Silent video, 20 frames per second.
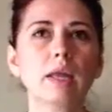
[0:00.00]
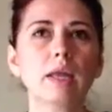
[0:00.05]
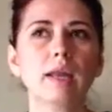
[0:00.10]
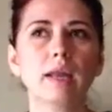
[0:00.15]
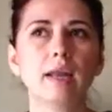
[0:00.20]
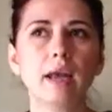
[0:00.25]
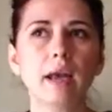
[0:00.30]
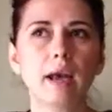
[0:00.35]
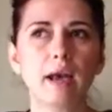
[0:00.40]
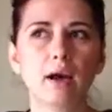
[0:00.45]

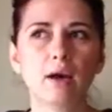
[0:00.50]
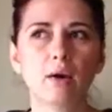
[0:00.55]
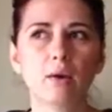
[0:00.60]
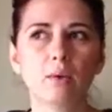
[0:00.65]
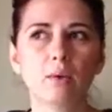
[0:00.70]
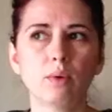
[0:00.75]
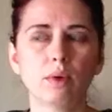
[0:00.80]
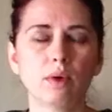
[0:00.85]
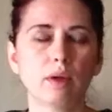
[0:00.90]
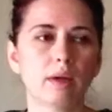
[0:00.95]

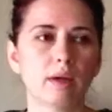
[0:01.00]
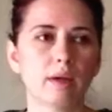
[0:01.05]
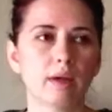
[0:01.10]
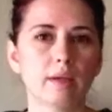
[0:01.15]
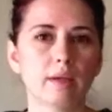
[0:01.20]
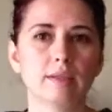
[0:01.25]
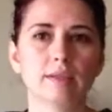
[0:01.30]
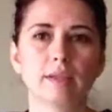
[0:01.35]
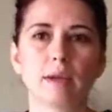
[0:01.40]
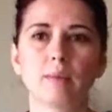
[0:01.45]
Now,
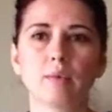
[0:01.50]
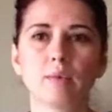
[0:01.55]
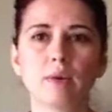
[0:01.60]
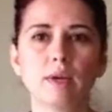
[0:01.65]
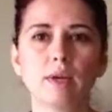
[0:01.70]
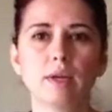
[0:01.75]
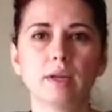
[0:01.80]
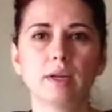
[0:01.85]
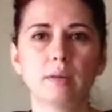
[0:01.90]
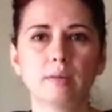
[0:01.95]
as I'm
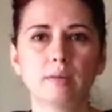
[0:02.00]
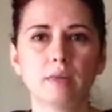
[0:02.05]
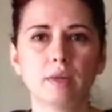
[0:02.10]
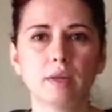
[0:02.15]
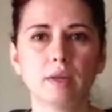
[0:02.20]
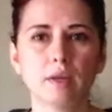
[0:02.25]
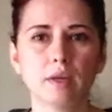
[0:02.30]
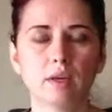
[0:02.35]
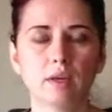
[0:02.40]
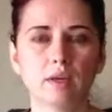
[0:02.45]
reading, I'm
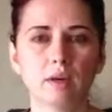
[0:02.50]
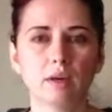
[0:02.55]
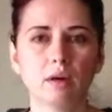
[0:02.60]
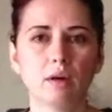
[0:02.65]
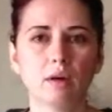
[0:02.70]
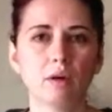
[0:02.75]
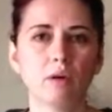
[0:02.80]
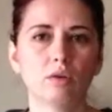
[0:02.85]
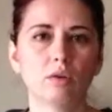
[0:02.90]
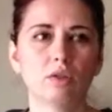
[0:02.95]
thinking,
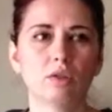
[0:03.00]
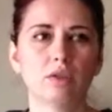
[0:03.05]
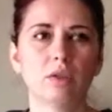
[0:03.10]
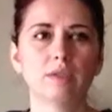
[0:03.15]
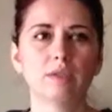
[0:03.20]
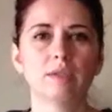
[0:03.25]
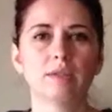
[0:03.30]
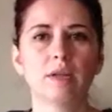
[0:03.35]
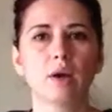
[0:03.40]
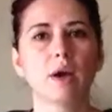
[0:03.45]
oh
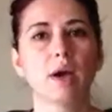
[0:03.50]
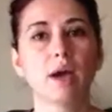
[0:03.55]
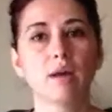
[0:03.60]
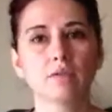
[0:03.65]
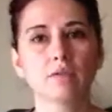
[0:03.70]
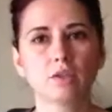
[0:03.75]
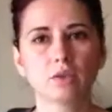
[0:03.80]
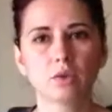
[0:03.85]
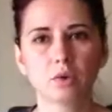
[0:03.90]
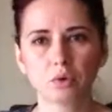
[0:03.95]
geez, now I
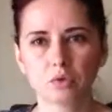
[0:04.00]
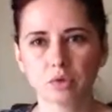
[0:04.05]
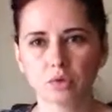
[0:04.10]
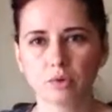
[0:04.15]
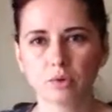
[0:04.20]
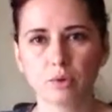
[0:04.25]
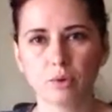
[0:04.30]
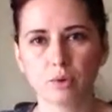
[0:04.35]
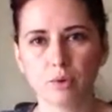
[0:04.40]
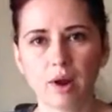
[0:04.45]
have to go
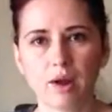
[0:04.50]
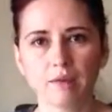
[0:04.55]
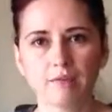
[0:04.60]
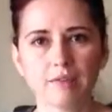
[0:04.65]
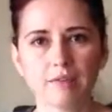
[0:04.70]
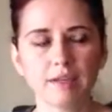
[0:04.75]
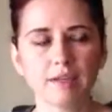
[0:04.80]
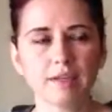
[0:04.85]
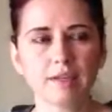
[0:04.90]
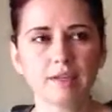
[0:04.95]
into the raw
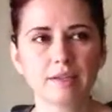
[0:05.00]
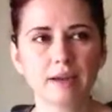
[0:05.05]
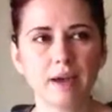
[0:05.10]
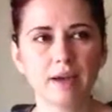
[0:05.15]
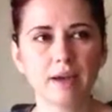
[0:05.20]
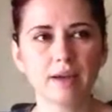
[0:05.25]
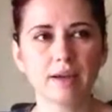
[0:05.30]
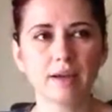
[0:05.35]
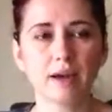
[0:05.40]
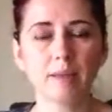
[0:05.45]
vegan
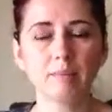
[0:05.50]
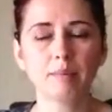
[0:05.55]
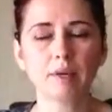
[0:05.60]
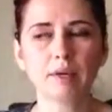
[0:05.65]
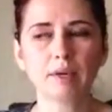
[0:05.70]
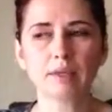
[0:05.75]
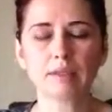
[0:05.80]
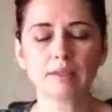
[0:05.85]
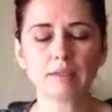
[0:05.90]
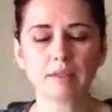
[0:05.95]
diet.
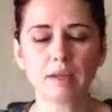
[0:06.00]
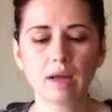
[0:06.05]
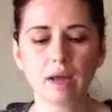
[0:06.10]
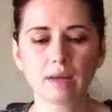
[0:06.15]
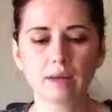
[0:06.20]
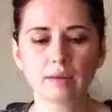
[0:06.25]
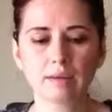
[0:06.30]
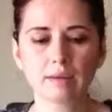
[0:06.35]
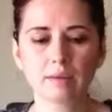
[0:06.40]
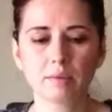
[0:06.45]
It's
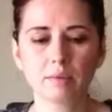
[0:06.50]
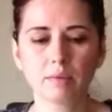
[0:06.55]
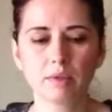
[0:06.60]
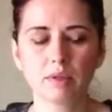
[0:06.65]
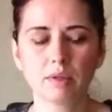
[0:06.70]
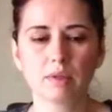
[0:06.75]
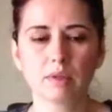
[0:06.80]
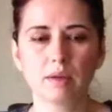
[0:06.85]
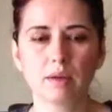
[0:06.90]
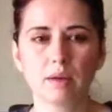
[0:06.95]
not
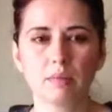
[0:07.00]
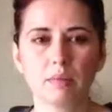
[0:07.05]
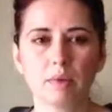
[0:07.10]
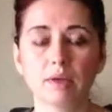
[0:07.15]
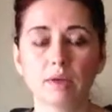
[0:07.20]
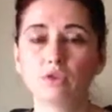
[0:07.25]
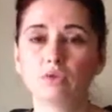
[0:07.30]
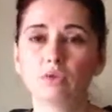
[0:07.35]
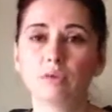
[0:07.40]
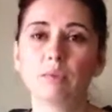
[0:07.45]
something that I'm
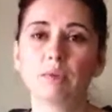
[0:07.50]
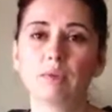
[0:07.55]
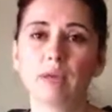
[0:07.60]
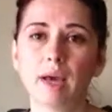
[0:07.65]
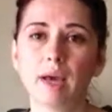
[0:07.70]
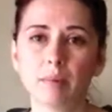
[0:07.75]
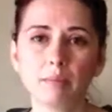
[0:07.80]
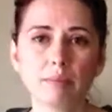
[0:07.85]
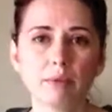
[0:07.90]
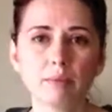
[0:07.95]
extremely
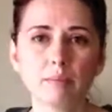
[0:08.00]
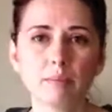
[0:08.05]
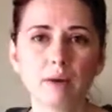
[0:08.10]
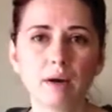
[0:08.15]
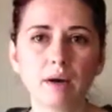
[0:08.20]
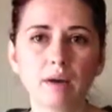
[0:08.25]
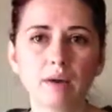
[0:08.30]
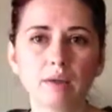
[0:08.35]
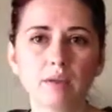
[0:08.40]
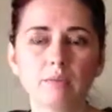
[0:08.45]
happy
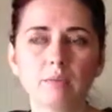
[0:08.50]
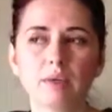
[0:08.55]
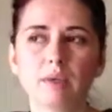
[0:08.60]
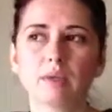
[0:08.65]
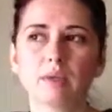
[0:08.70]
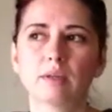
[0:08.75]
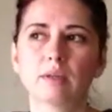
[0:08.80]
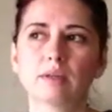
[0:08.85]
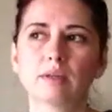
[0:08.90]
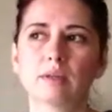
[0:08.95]
about it,
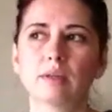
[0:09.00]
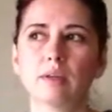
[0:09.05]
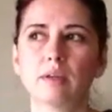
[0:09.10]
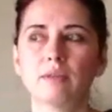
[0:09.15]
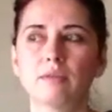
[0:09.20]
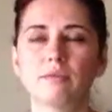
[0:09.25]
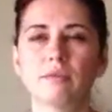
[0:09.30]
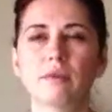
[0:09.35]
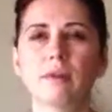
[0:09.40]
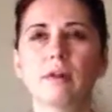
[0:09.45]
because
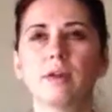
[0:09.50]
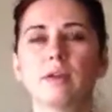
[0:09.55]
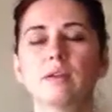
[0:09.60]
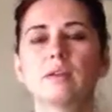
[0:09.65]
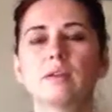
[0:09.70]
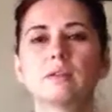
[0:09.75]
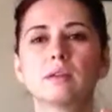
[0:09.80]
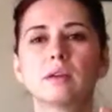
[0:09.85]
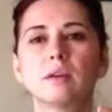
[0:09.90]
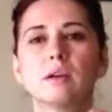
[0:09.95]
I feel like
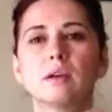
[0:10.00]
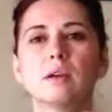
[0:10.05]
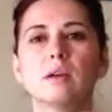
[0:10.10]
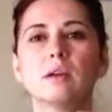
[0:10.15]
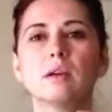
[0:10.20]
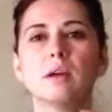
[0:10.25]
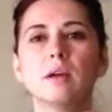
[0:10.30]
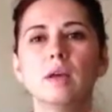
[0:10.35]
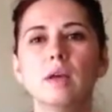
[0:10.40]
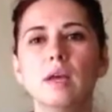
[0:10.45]
it's
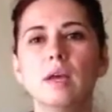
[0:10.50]
cutting,